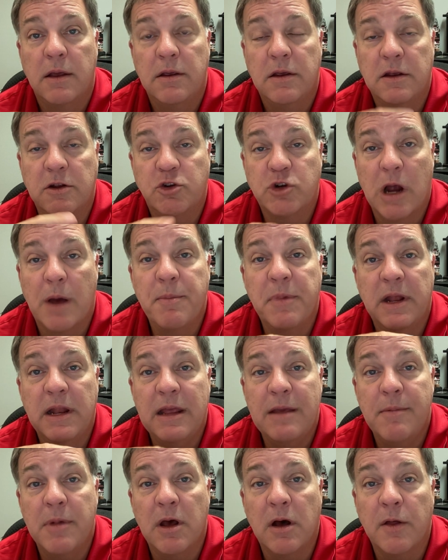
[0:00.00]
You can drop me
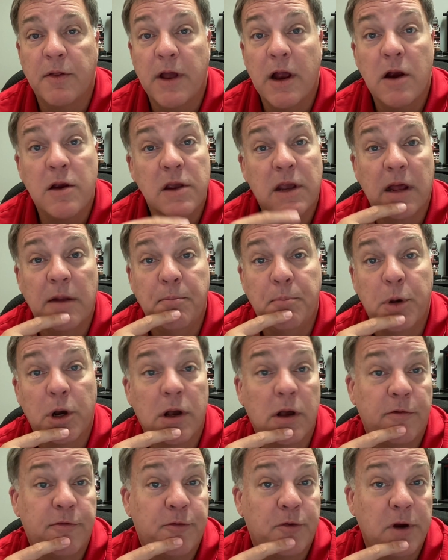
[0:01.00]
an email there. You can
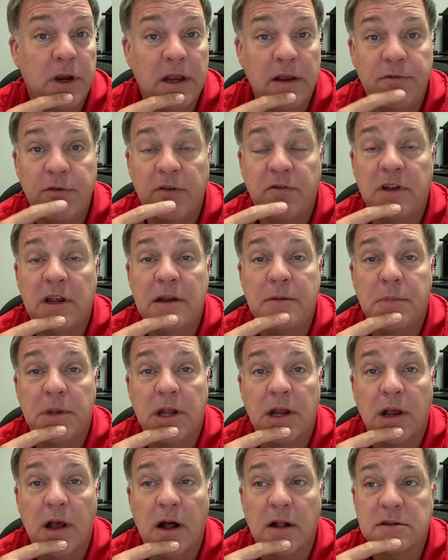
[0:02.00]
book a free
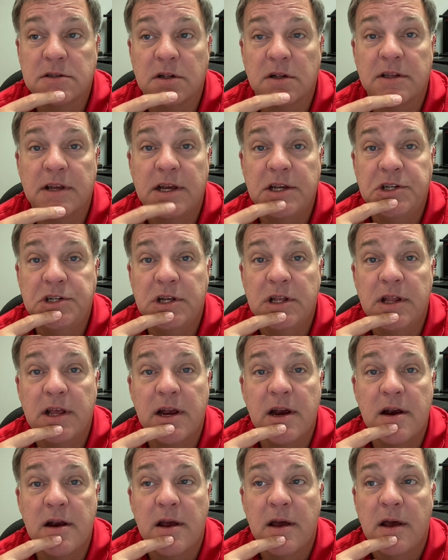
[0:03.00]
15-minute consultation
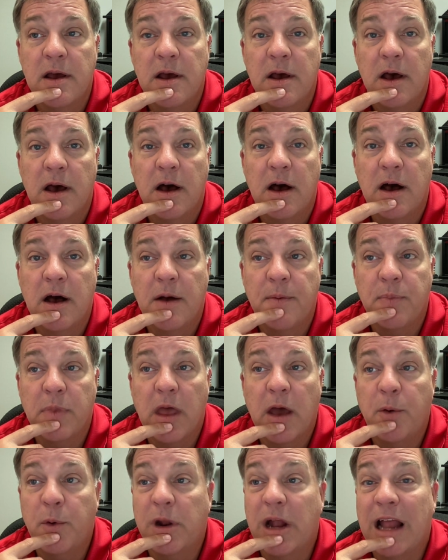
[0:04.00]
there.
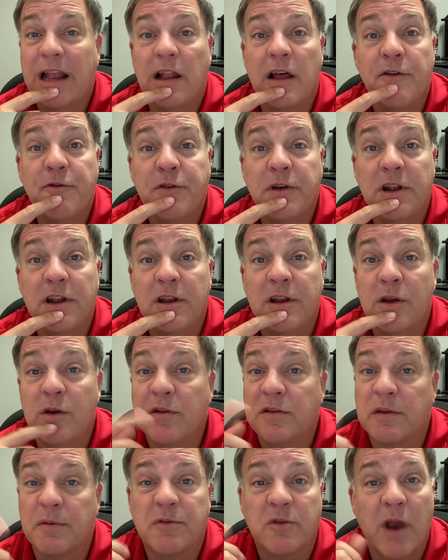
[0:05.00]
And what I'd love for you to do
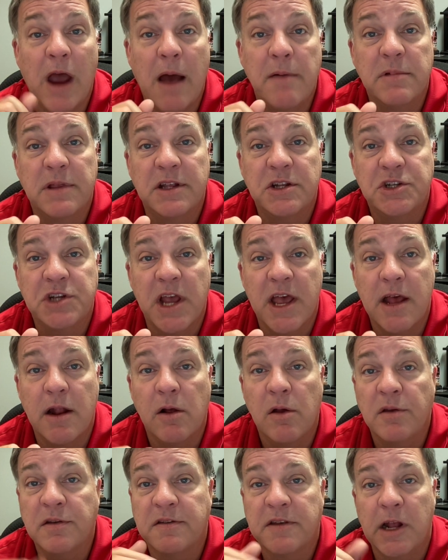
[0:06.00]
is subscribe to the
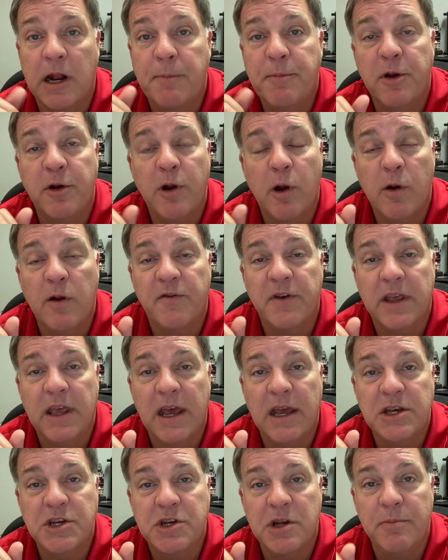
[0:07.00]
channel, set up your
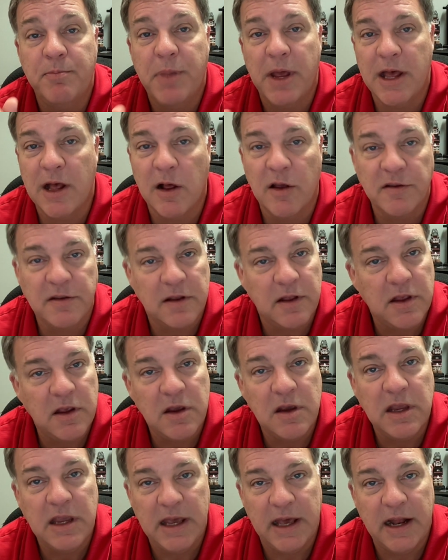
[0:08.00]
notification bell so that
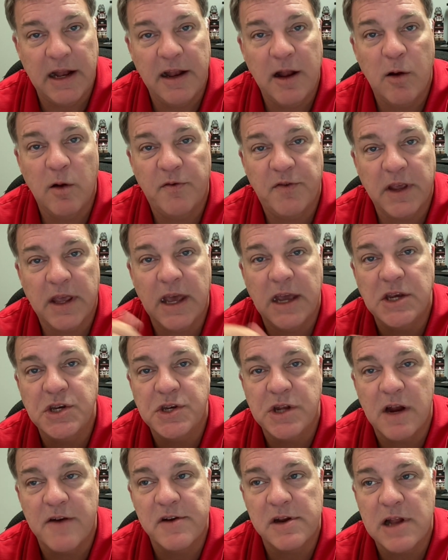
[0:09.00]
you get a
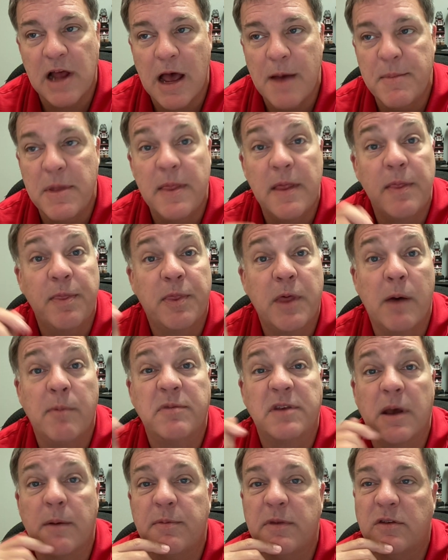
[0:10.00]
notification every time, and then
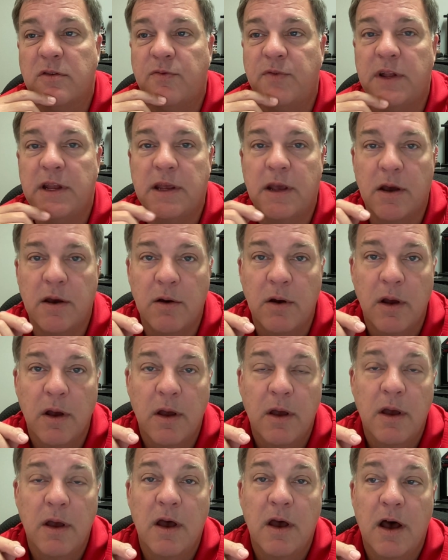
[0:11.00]
thumbs up this video.
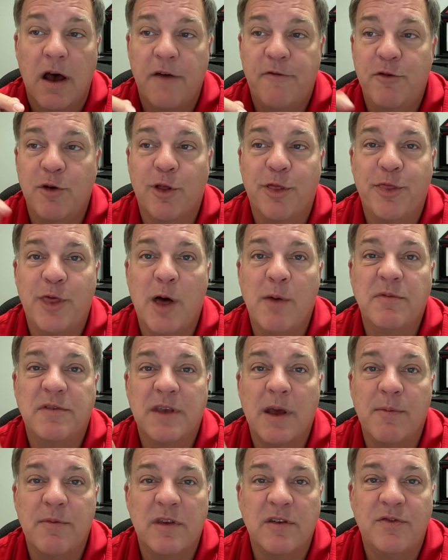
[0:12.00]
If you'll
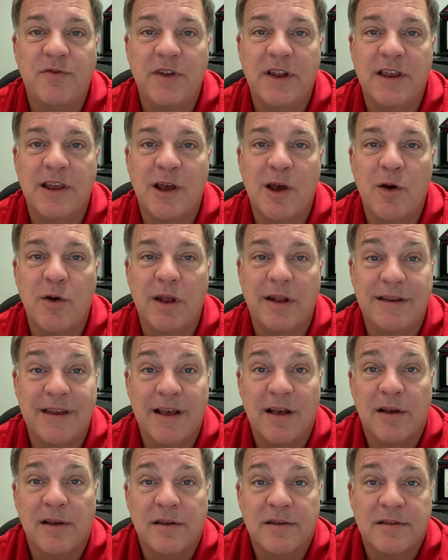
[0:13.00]
thumbs up this video, it
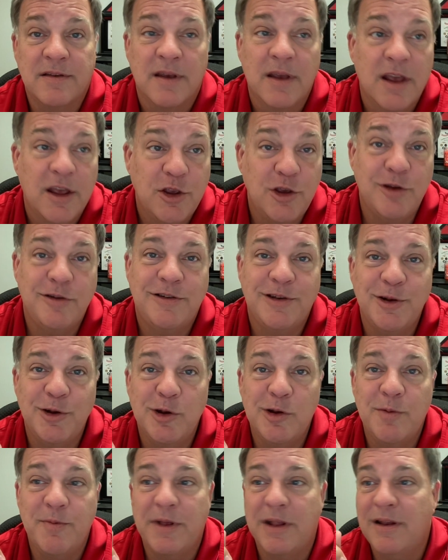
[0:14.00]
tells
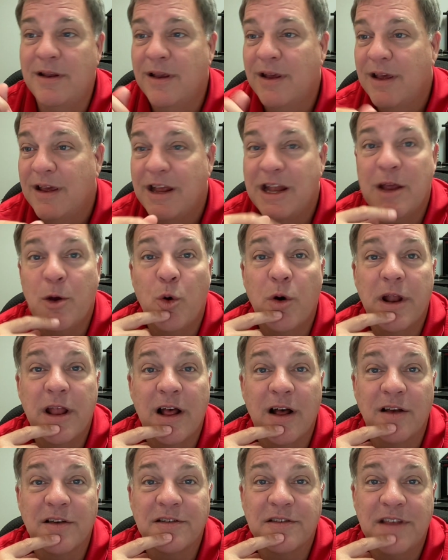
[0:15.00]
YouTube and anyone
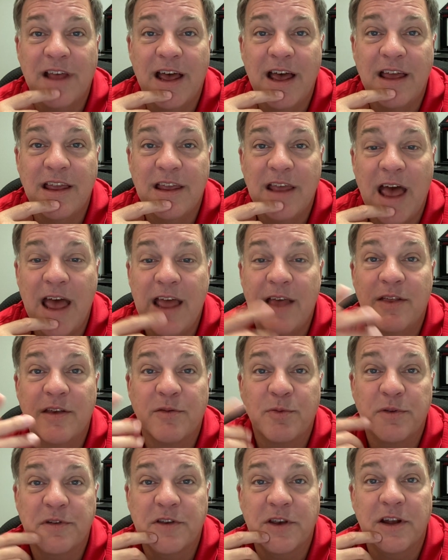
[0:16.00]
else that, hey,
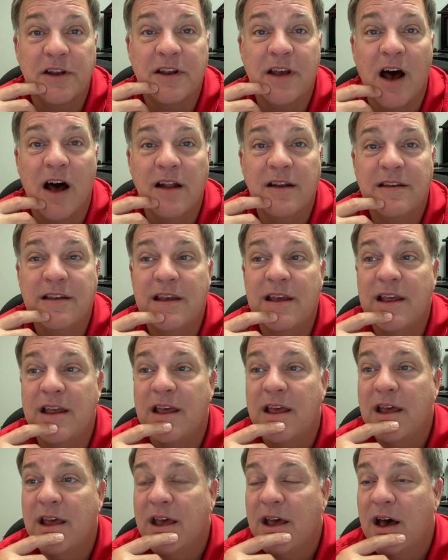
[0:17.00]
this was good content,
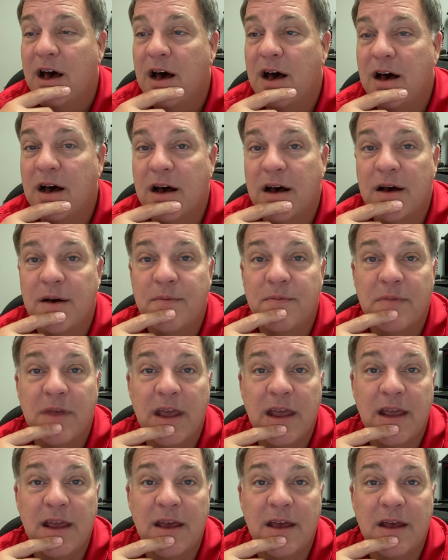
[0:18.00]

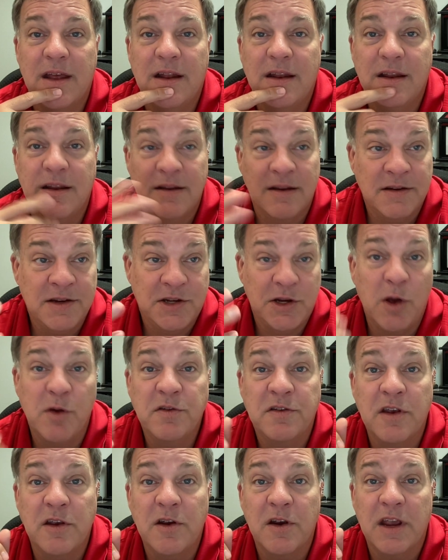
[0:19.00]
and it just
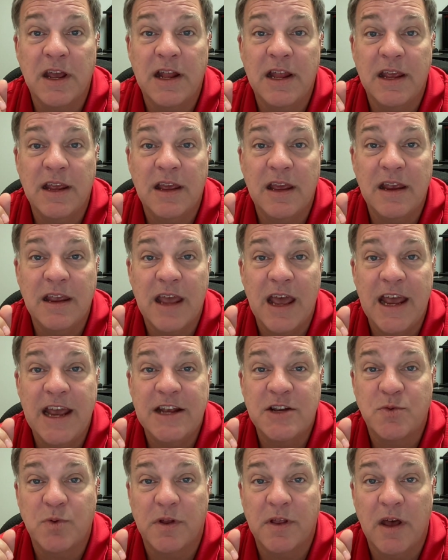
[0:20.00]
shows that you're getting
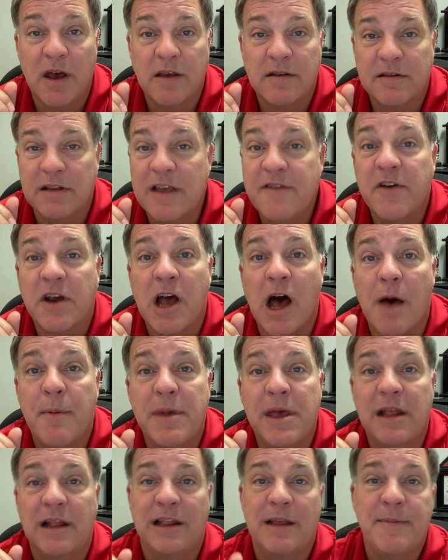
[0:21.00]
engaged with us. Leave a
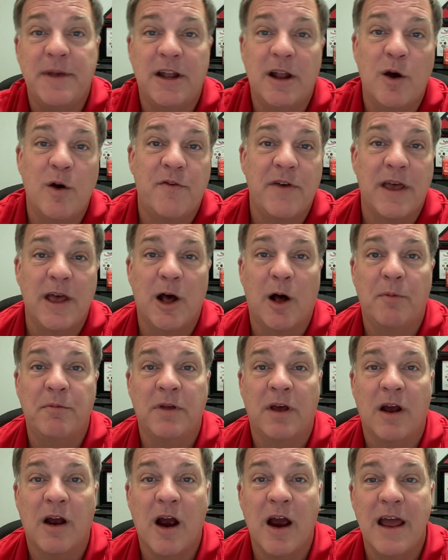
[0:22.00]
comment. Let me know if it
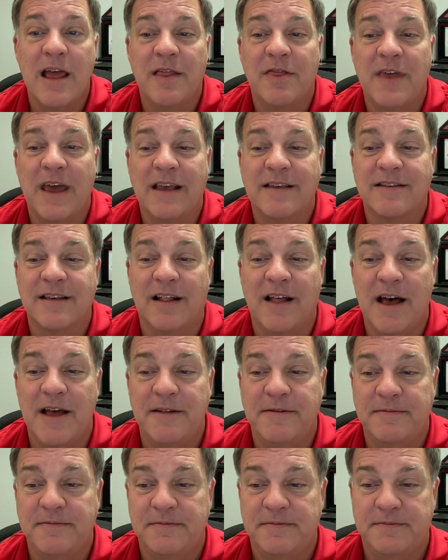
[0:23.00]
helped. All right, thanks a lot.